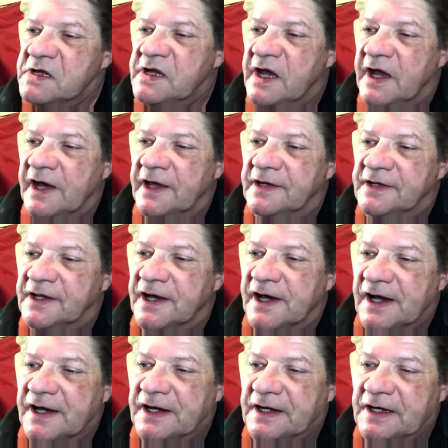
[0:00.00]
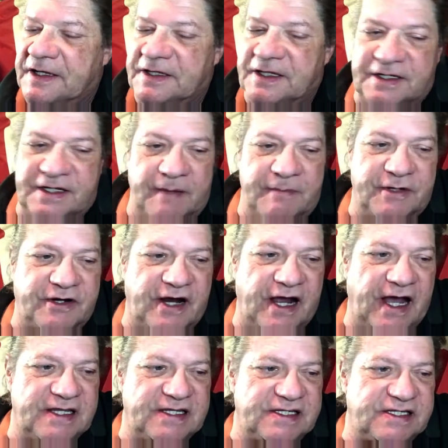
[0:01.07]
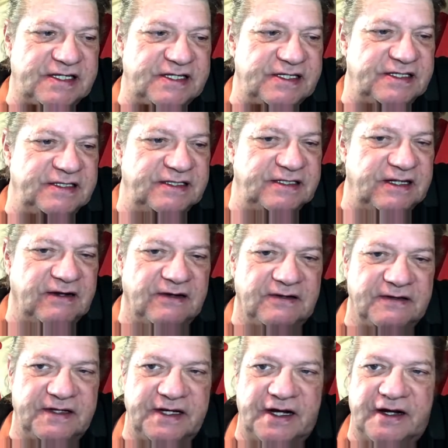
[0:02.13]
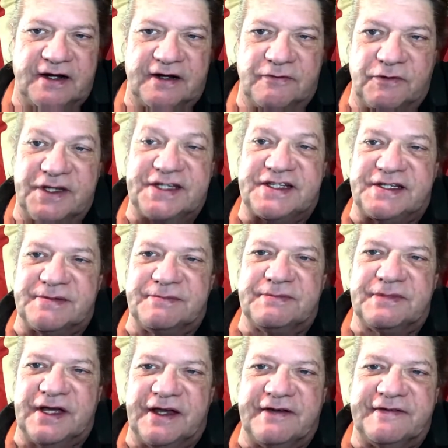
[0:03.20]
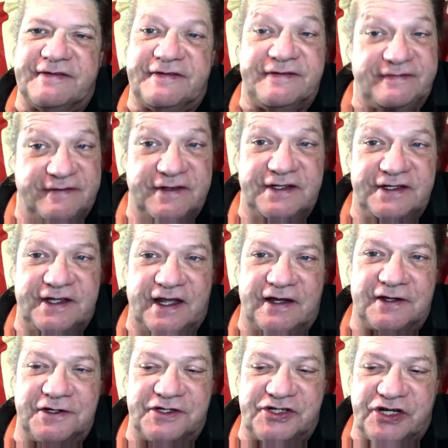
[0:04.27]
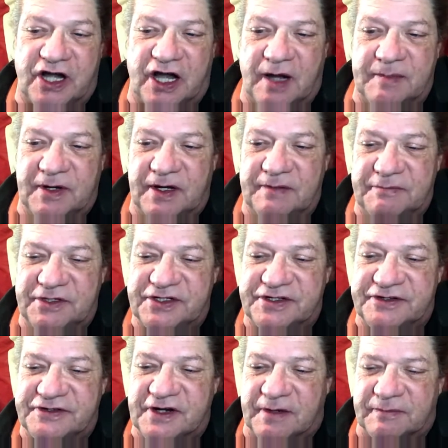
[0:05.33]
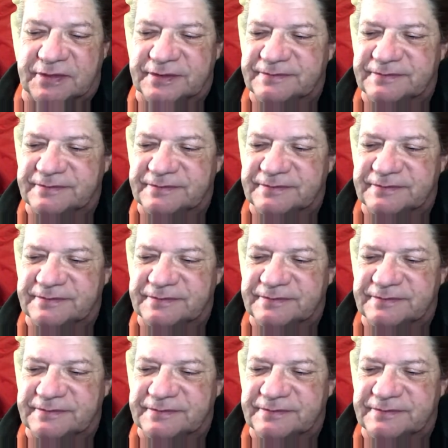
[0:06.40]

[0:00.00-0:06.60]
And the Democrats, in all their wisdom, have really done a good job on Mr. Trump,